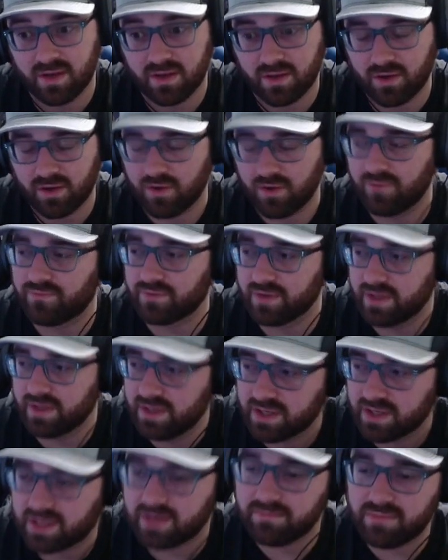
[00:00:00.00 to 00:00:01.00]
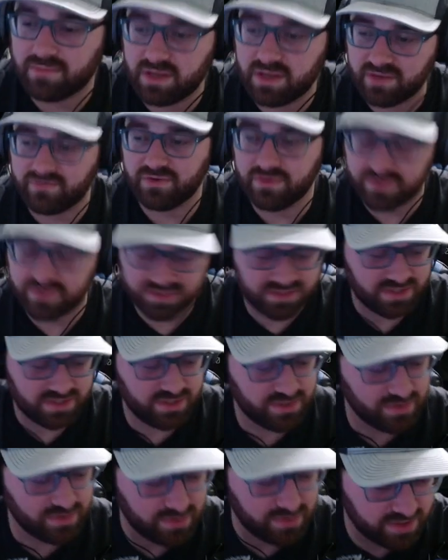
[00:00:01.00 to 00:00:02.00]
hopefully it can be of use to
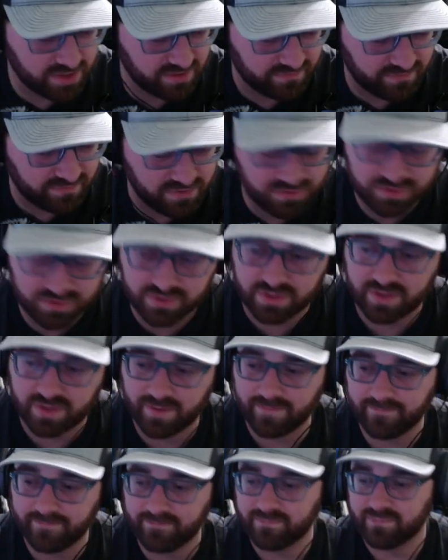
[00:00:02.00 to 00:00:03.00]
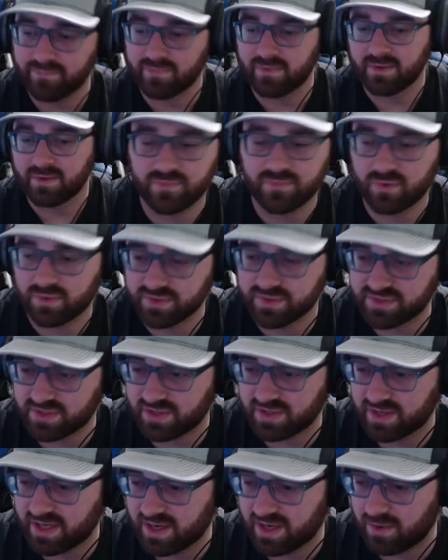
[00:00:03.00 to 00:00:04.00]
you in the future. We'll
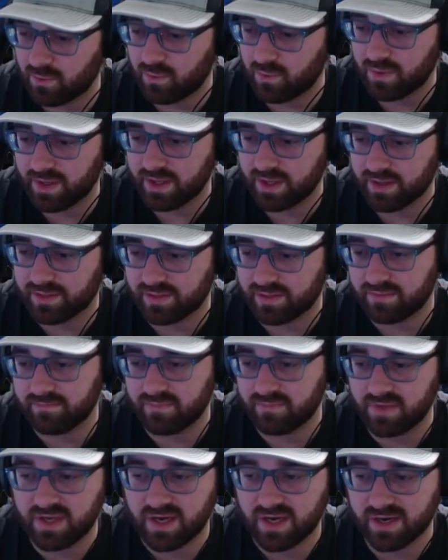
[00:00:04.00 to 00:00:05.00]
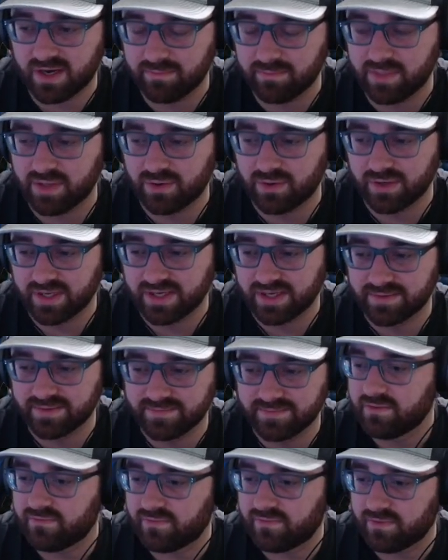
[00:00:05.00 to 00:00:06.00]
start out with gun building.
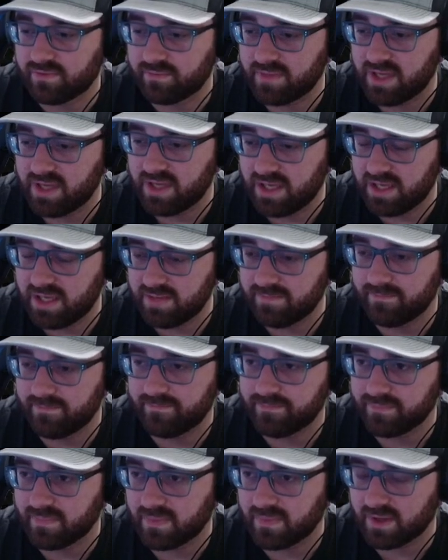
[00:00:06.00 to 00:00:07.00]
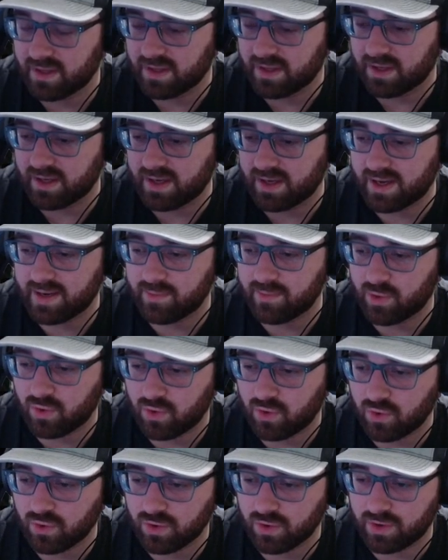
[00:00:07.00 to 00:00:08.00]
For me, I'm a
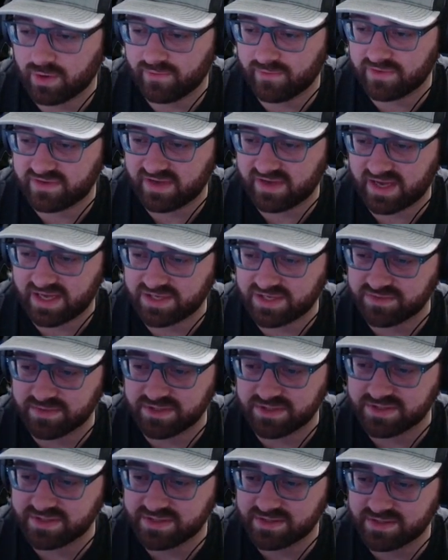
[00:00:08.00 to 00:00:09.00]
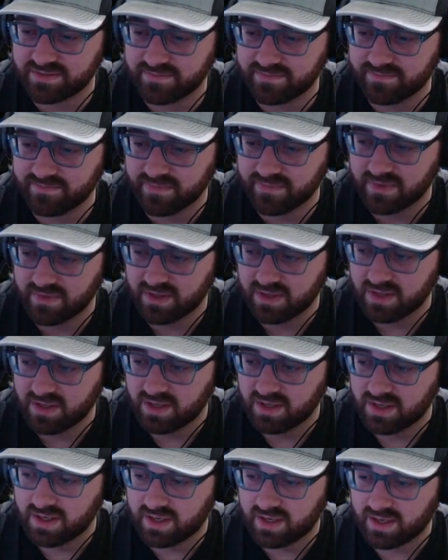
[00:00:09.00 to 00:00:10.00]
hoarder of attachments.
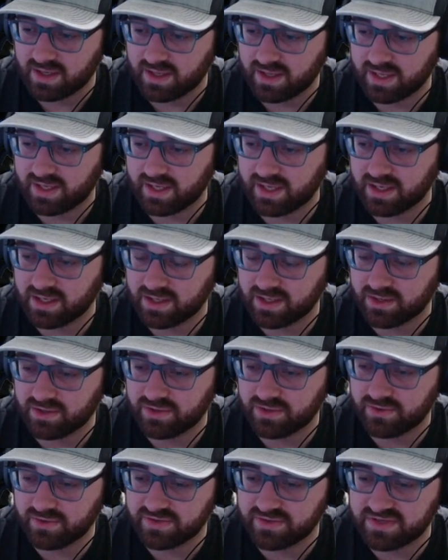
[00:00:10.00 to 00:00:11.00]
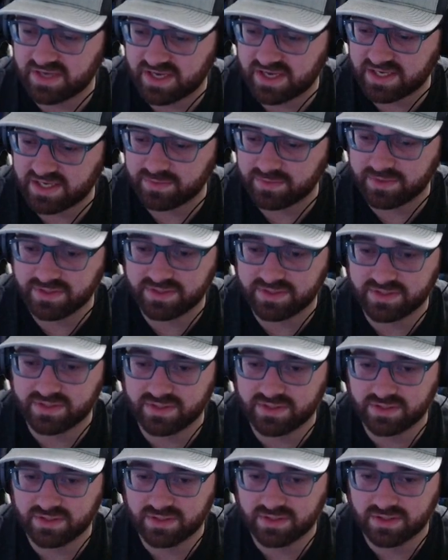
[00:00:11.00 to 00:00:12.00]
I like hanging on to
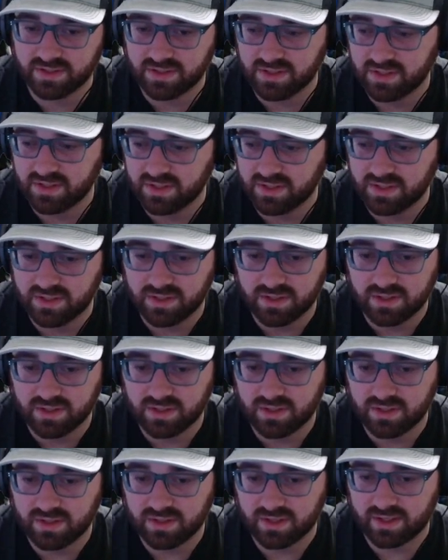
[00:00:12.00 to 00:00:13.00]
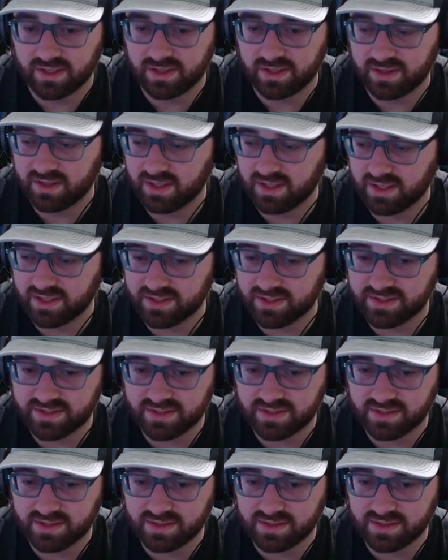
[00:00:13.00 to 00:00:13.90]
attachments like this.